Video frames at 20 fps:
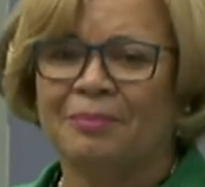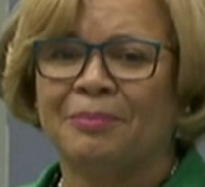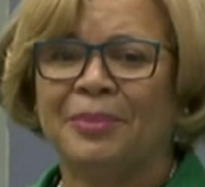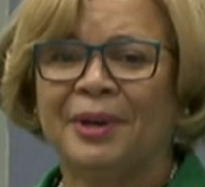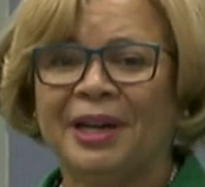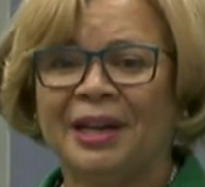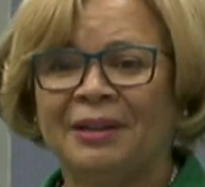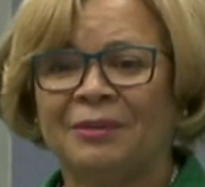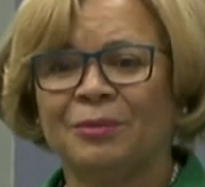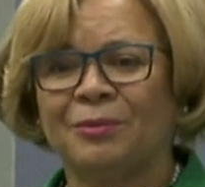
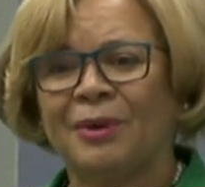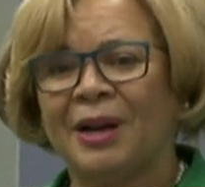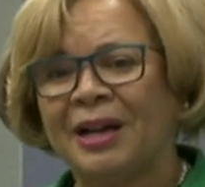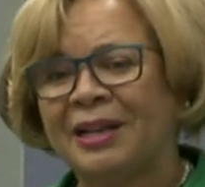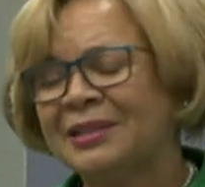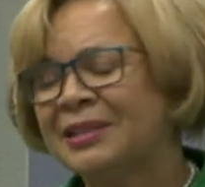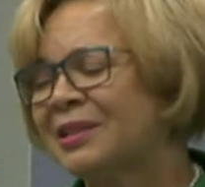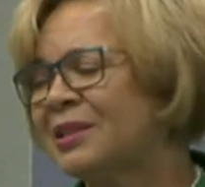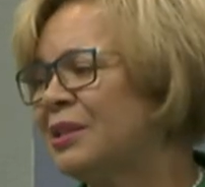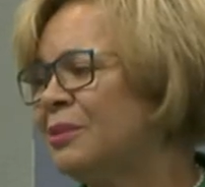But
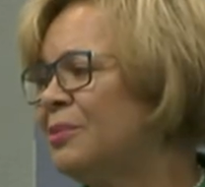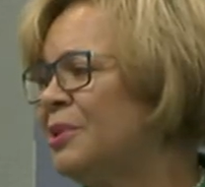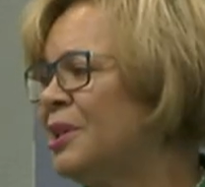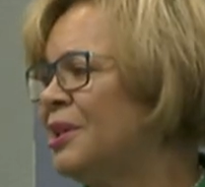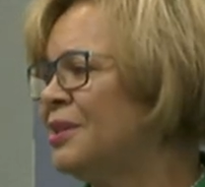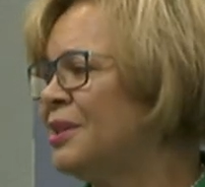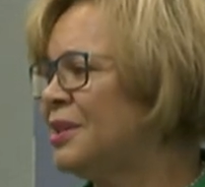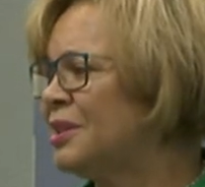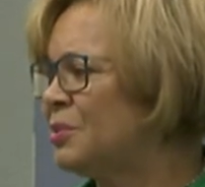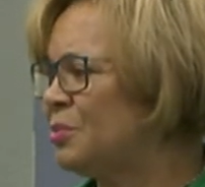Ron's going to be
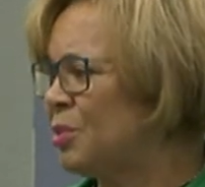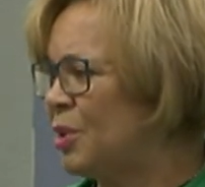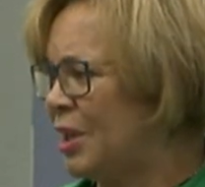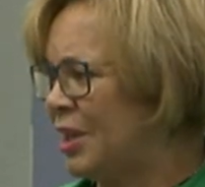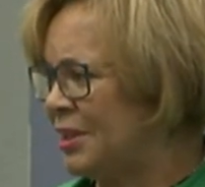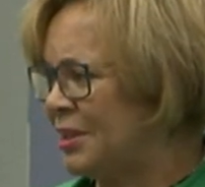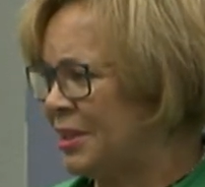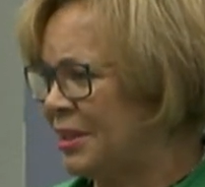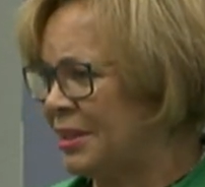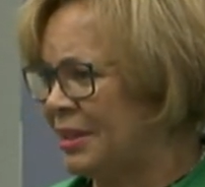on this
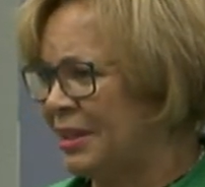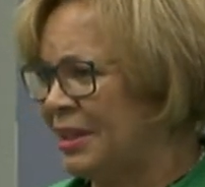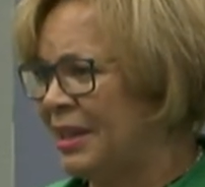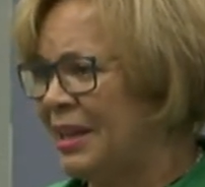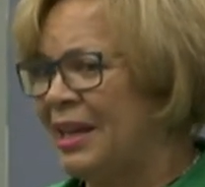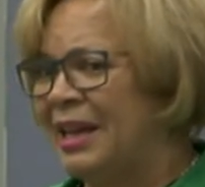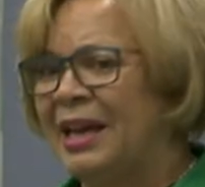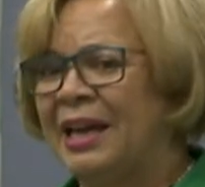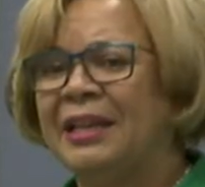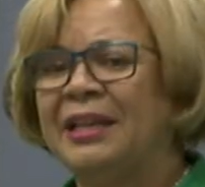project,
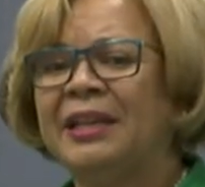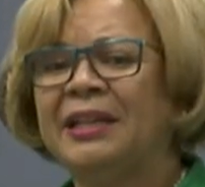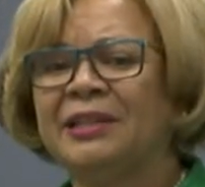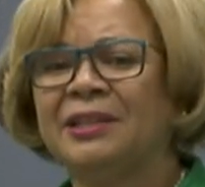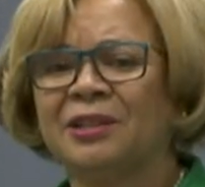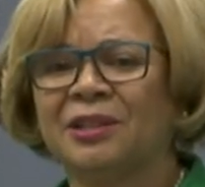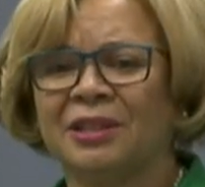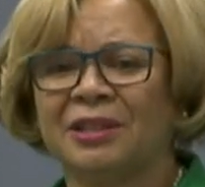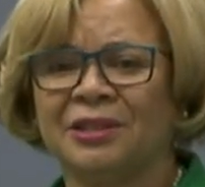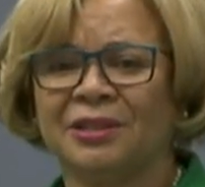and he's
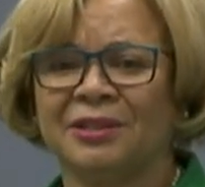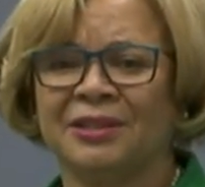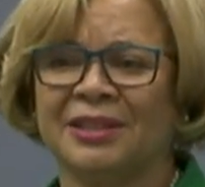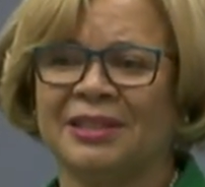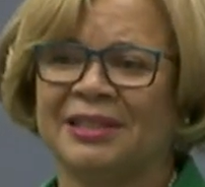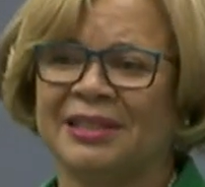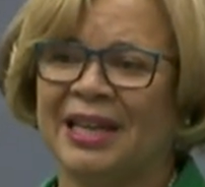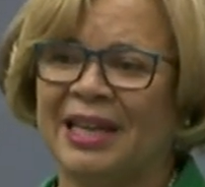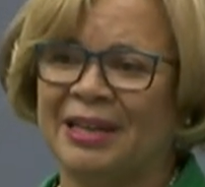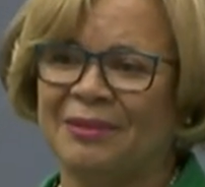going to do the
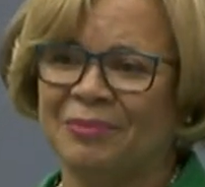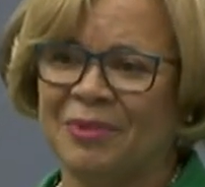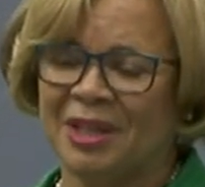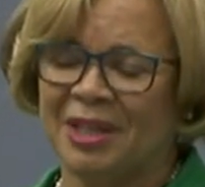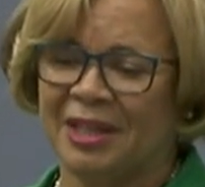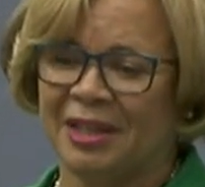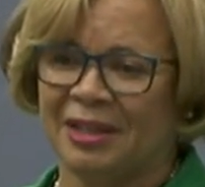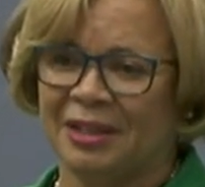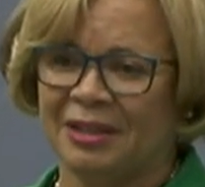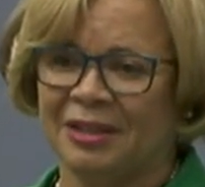same
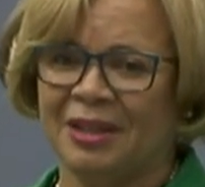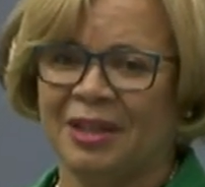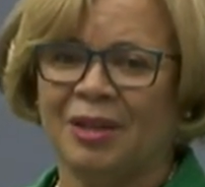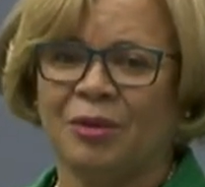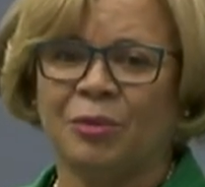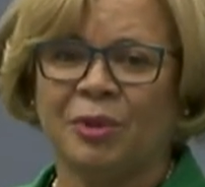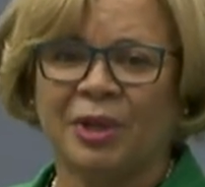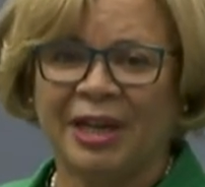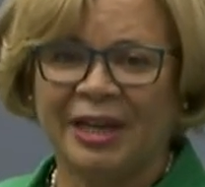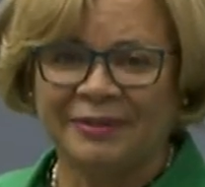thing.
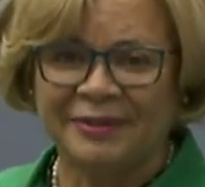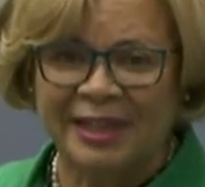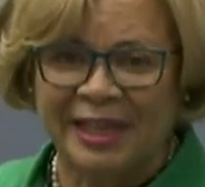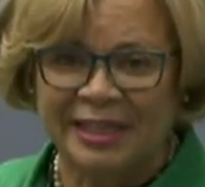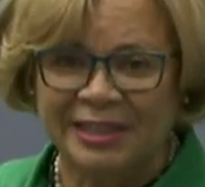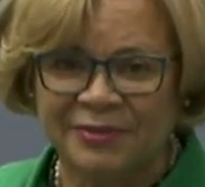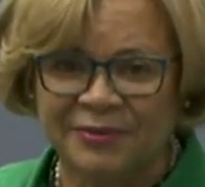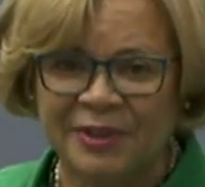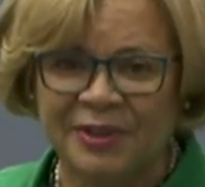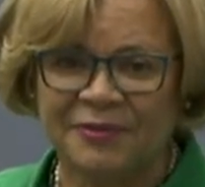We'll have to
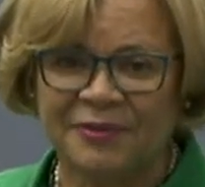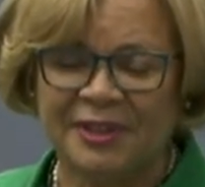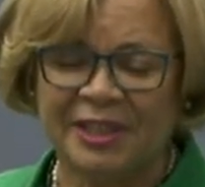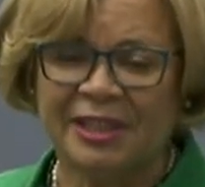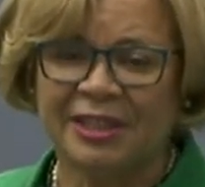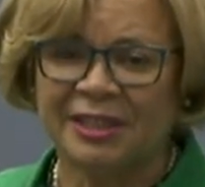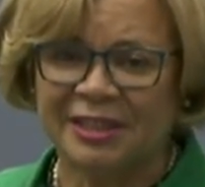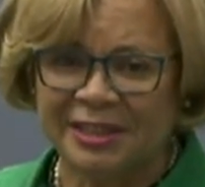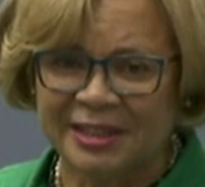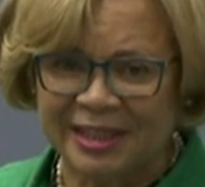ask
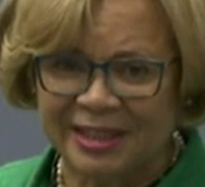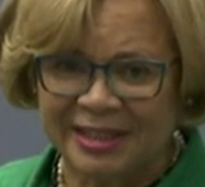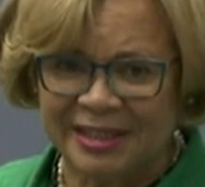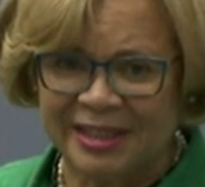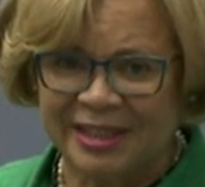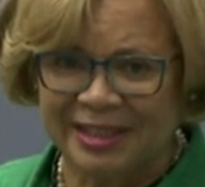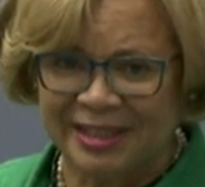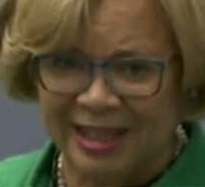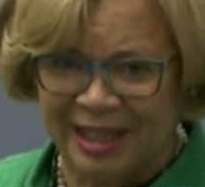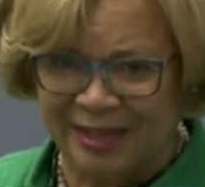15 dollars to
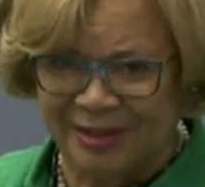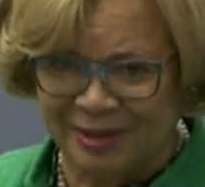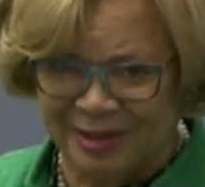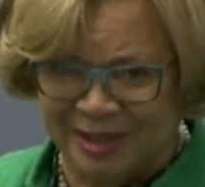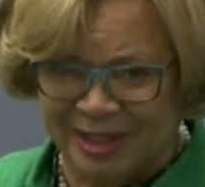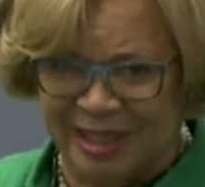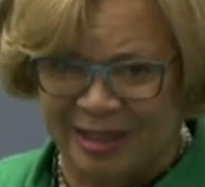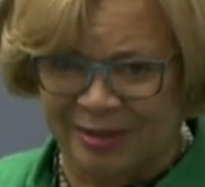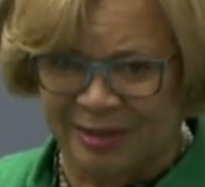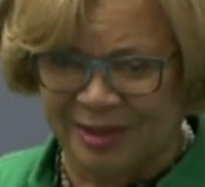$16
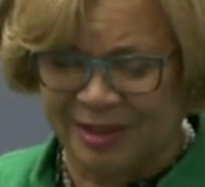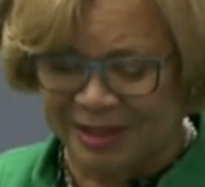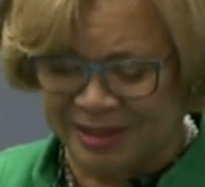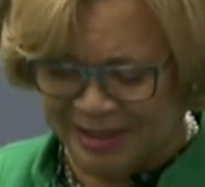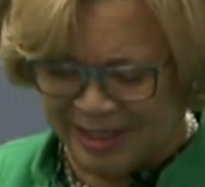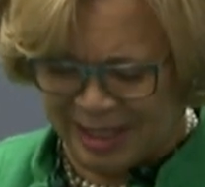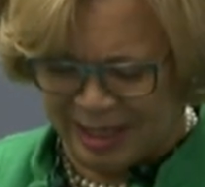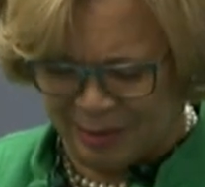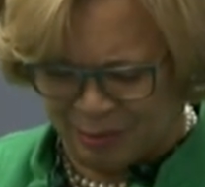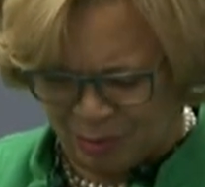an hour this
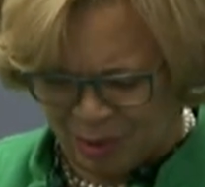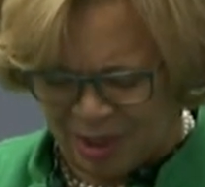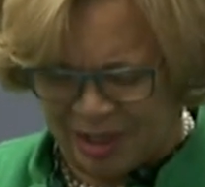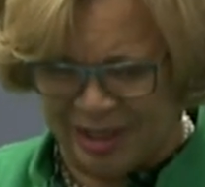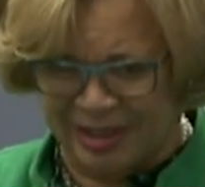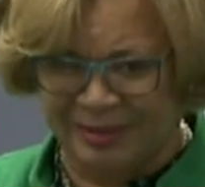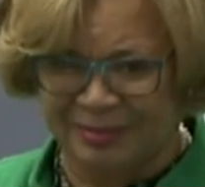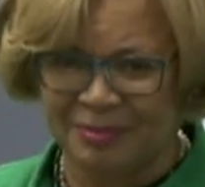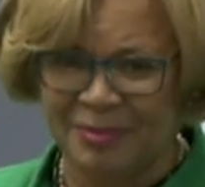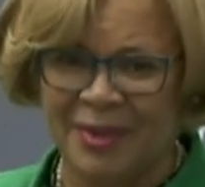time,
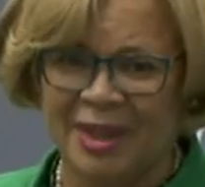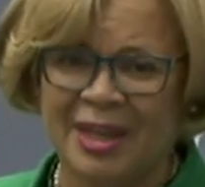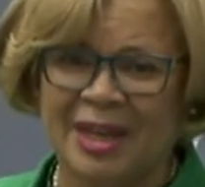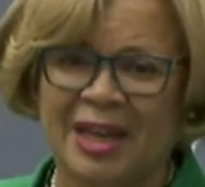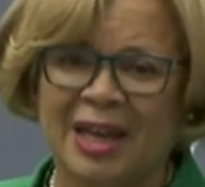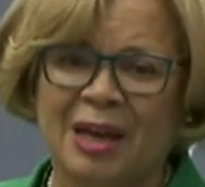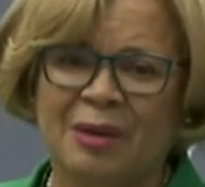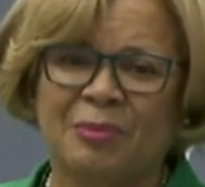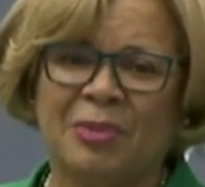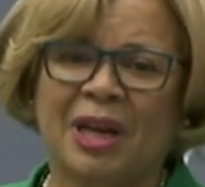Ron.
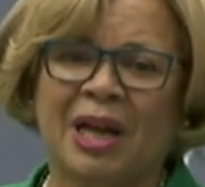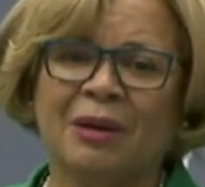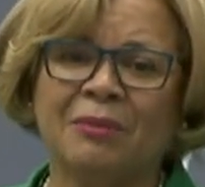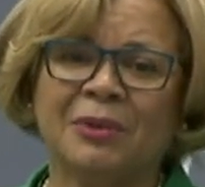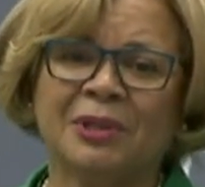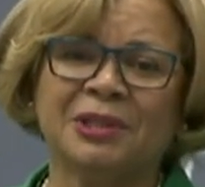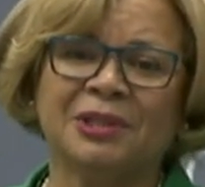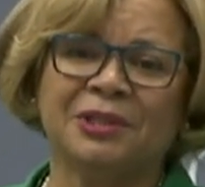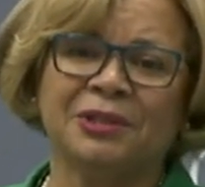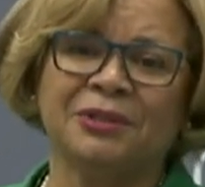But I
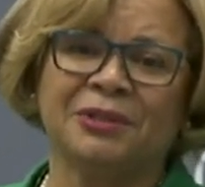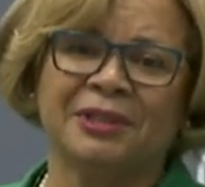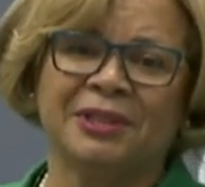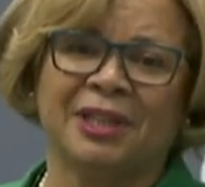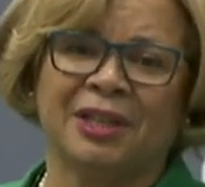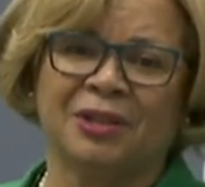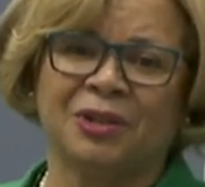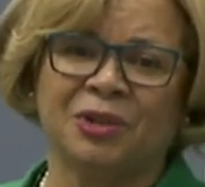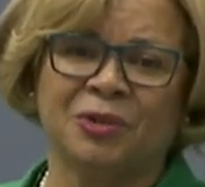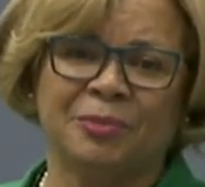want you to
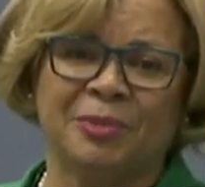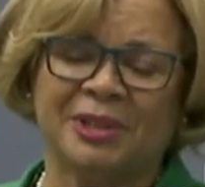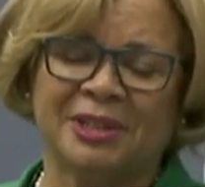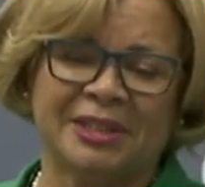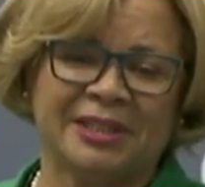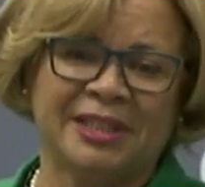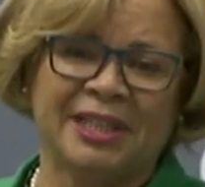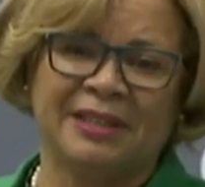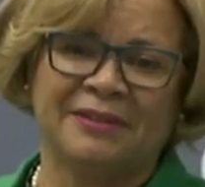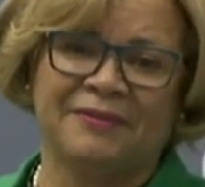know you've been
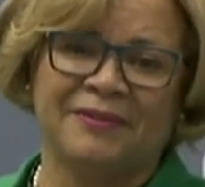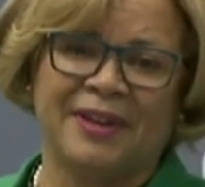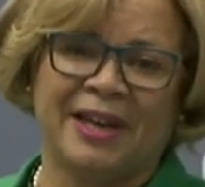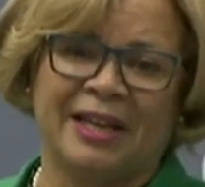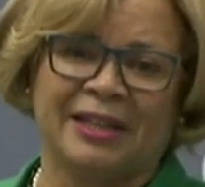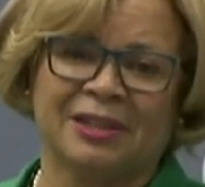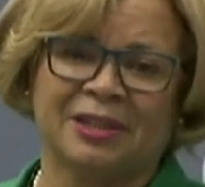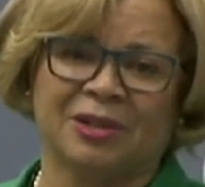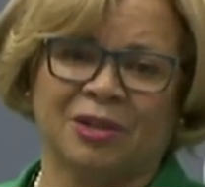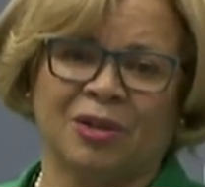
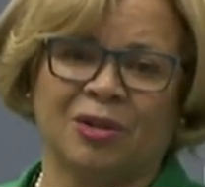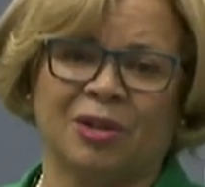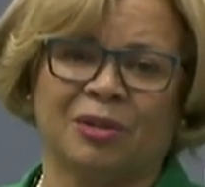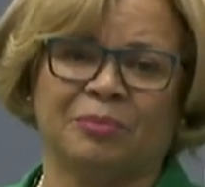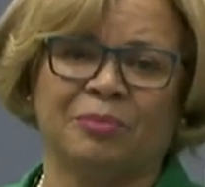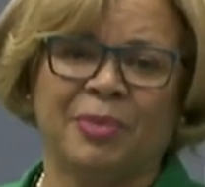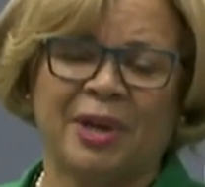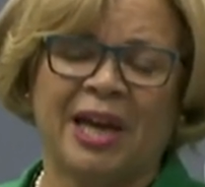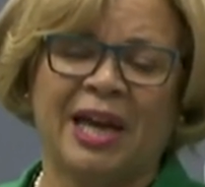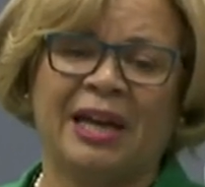steadfast
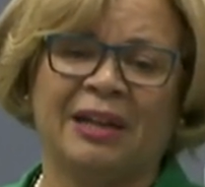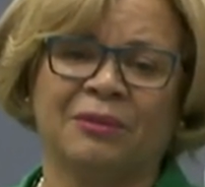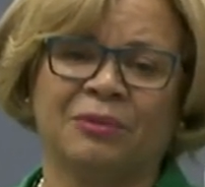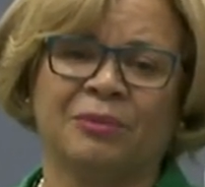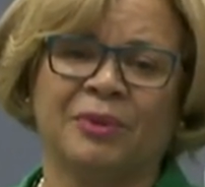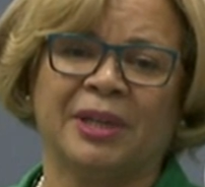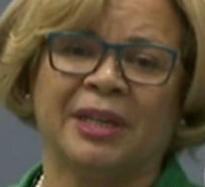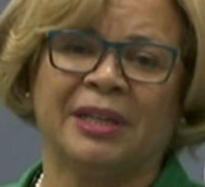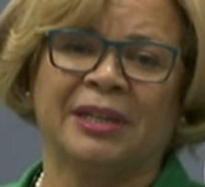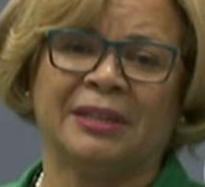on
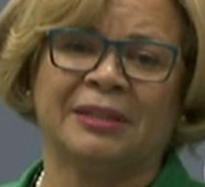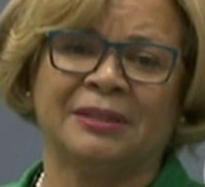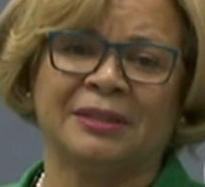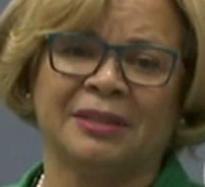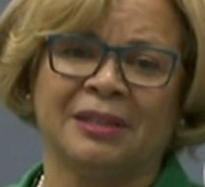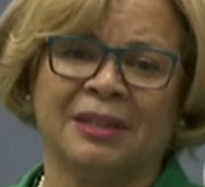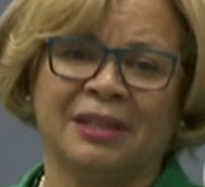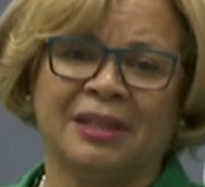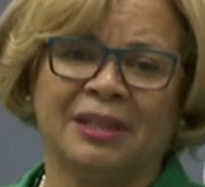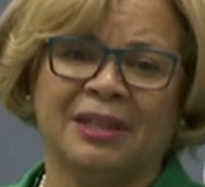pathways